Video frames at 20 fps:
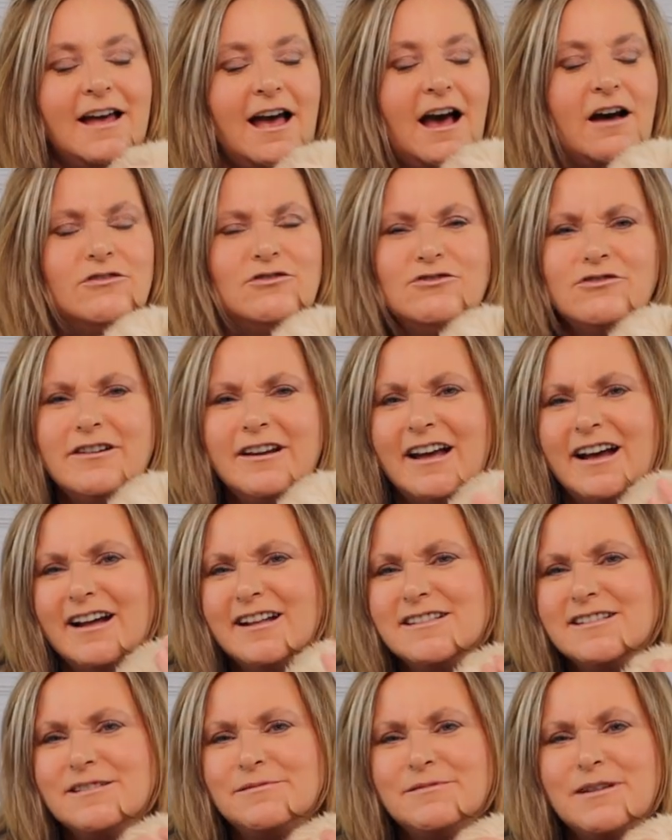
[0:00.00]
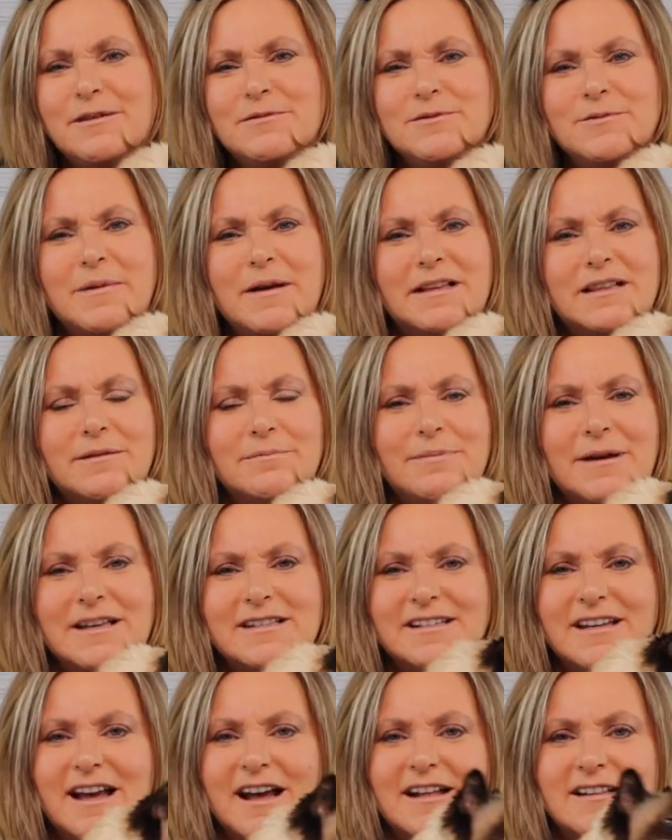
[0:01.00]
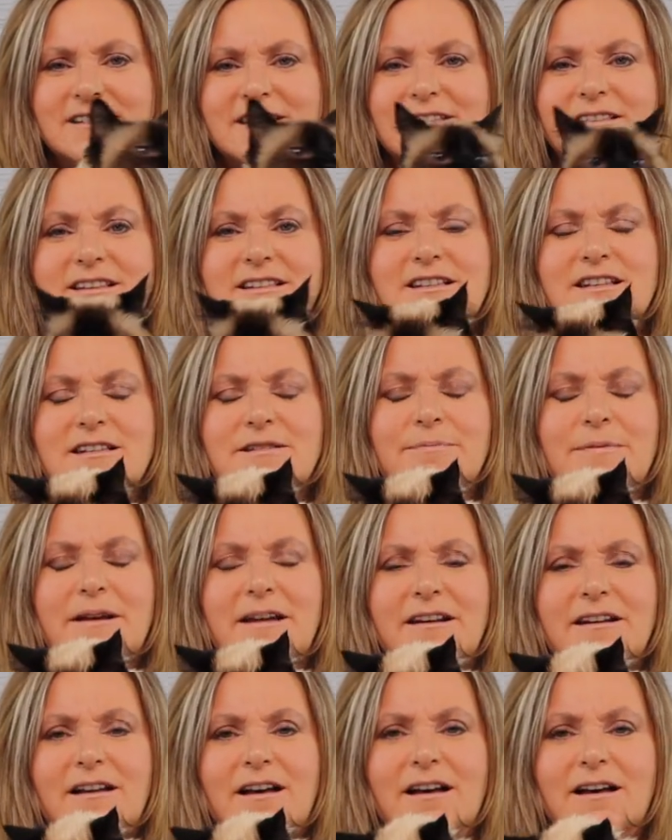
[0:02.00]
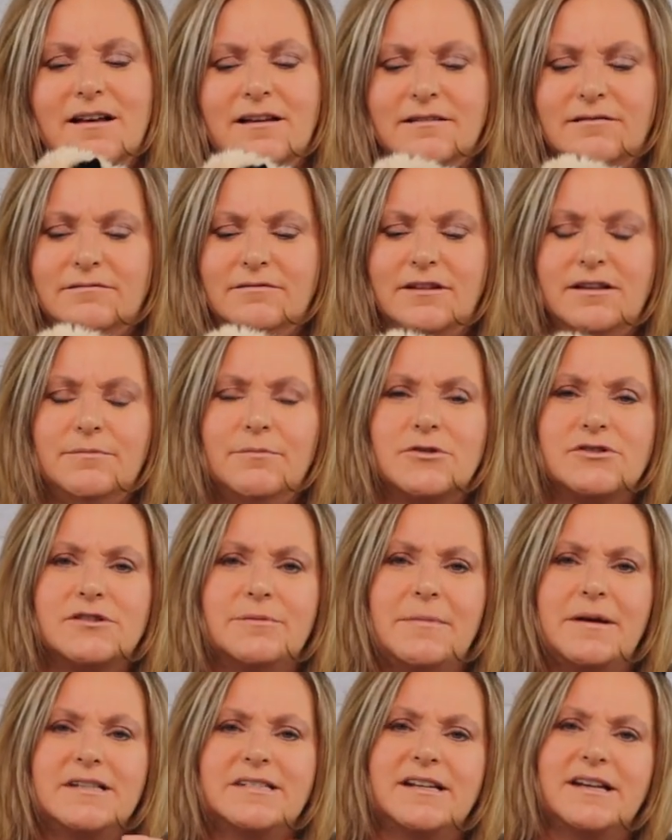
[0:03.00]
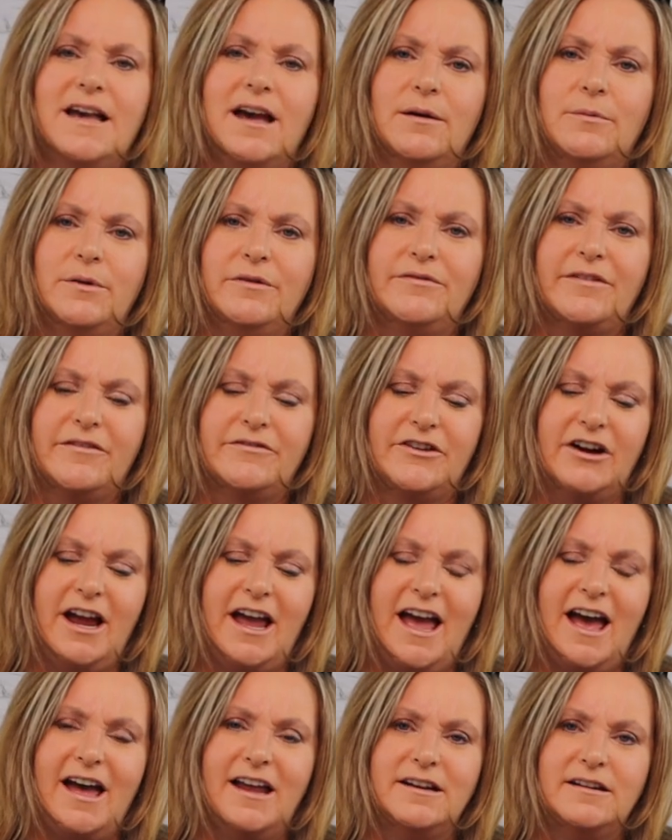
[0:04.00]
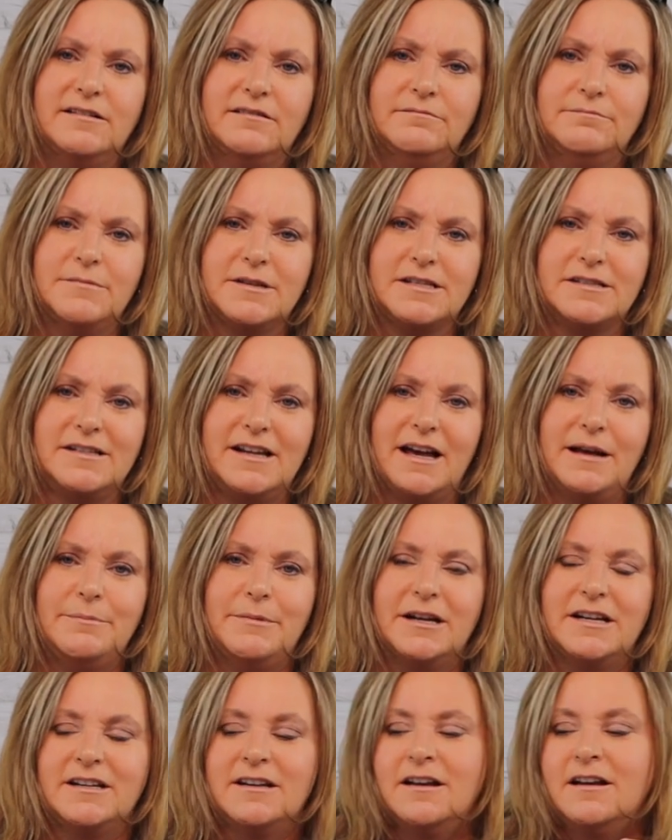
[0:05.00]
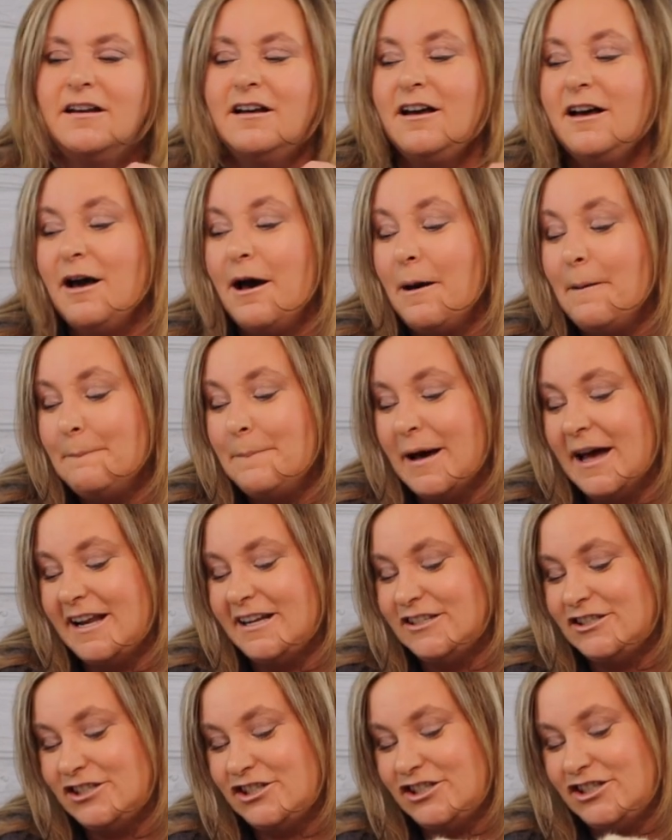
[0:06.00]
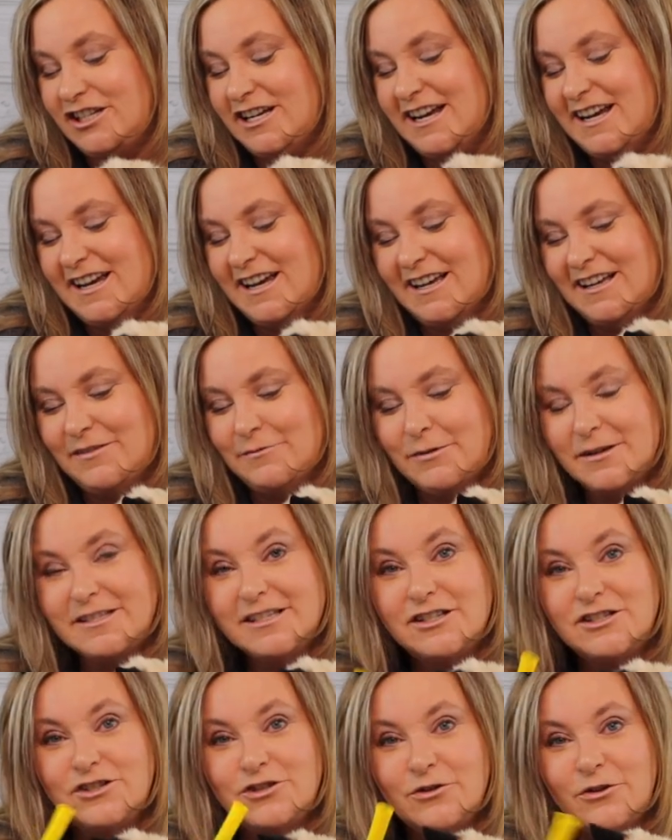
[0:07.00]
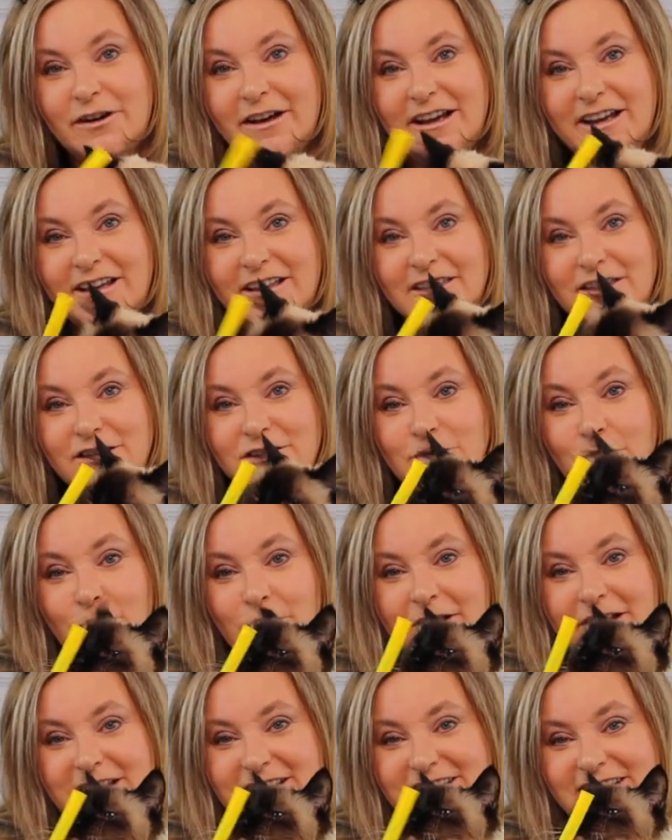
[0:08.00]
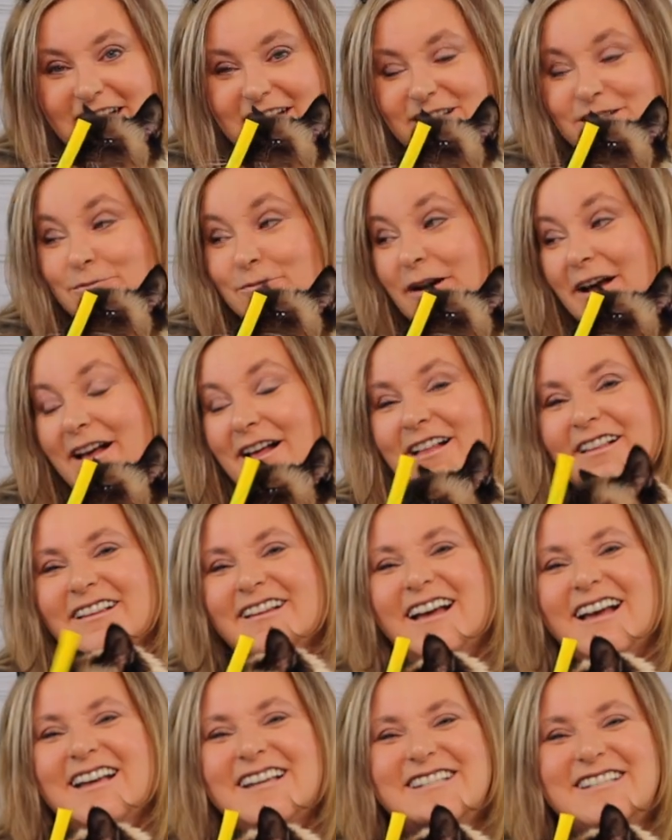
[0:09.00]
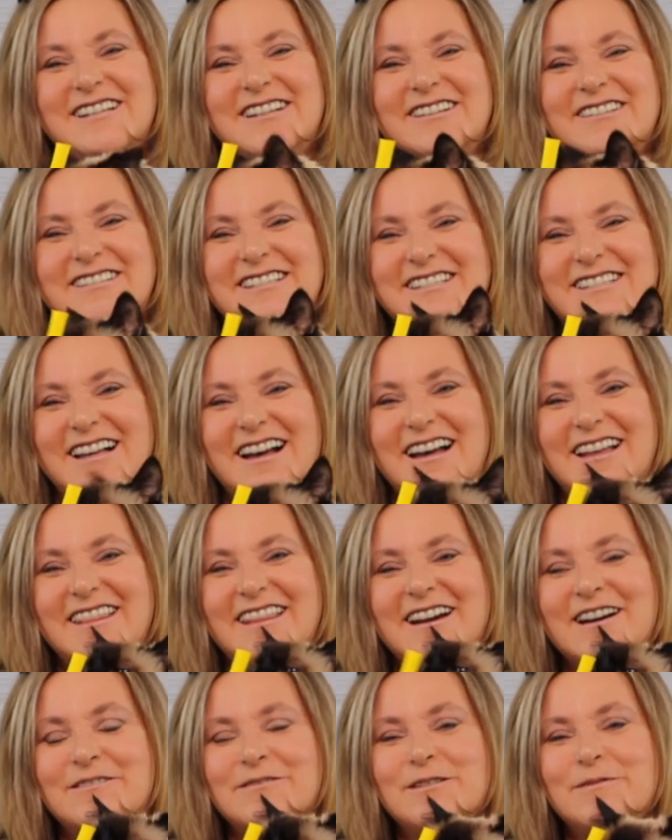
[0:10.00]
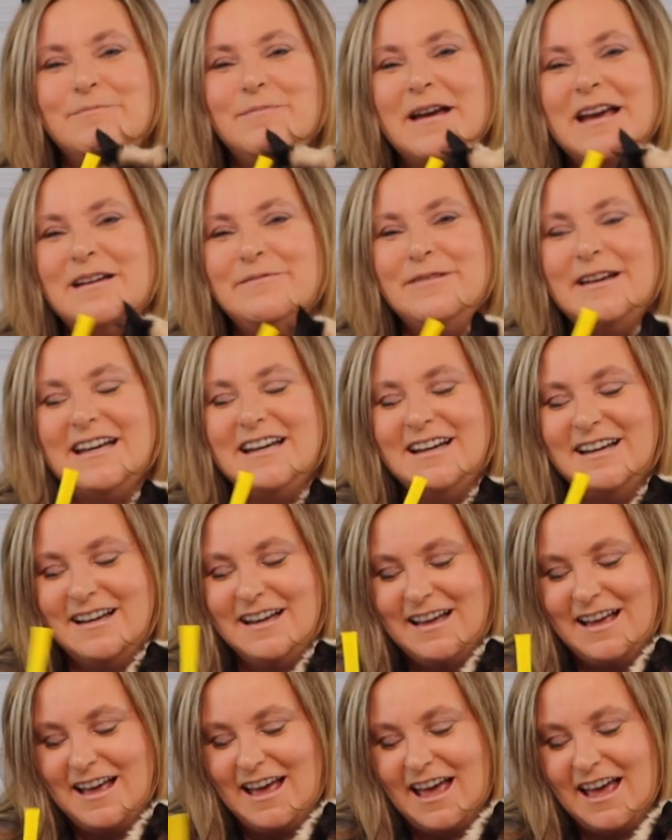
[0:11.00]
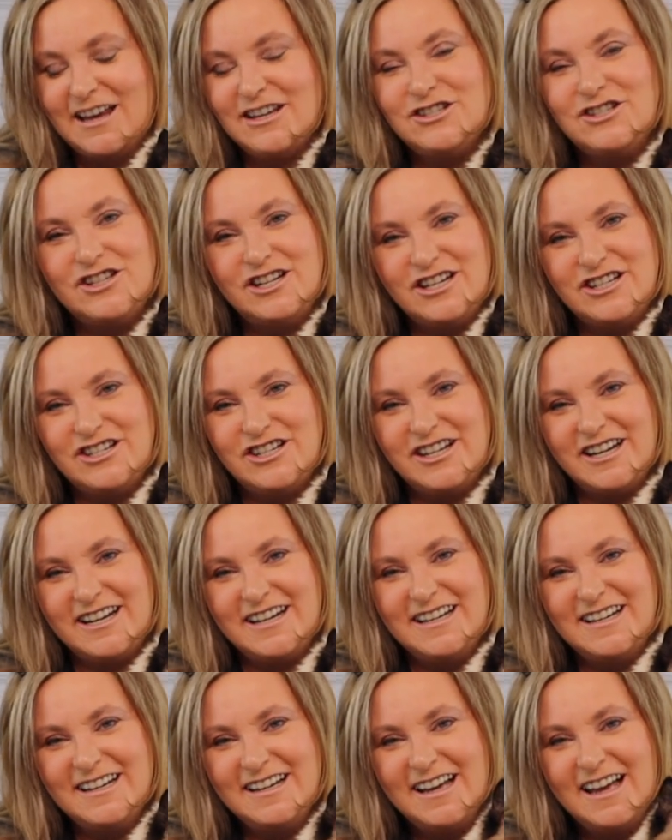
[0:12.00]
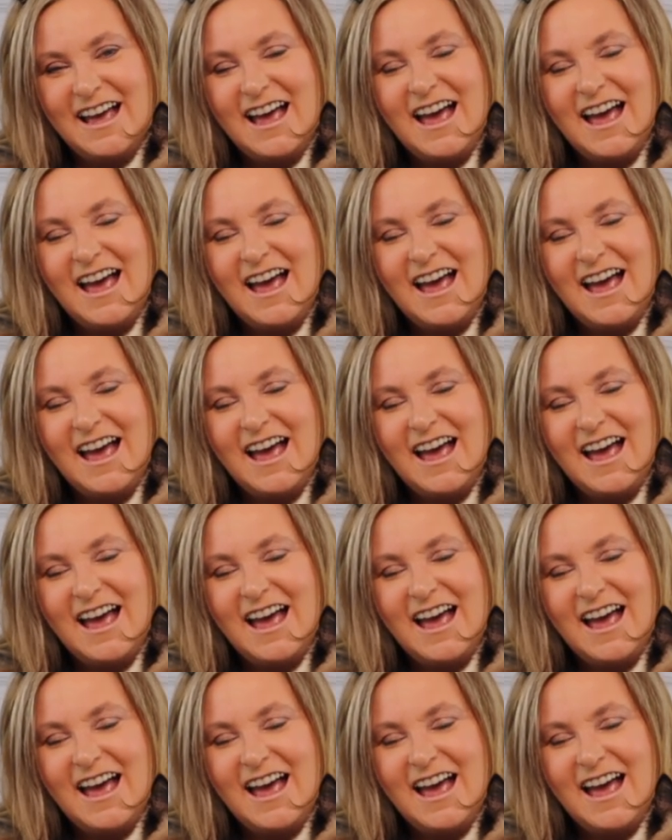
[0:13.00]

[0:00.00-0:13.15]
Outdoor cats sometimes make the best cats, and this has been the most amazing cat we've ever had, Miss Diamond. But she was enjoying the toys as well, as you saw there with Baby and Gigi.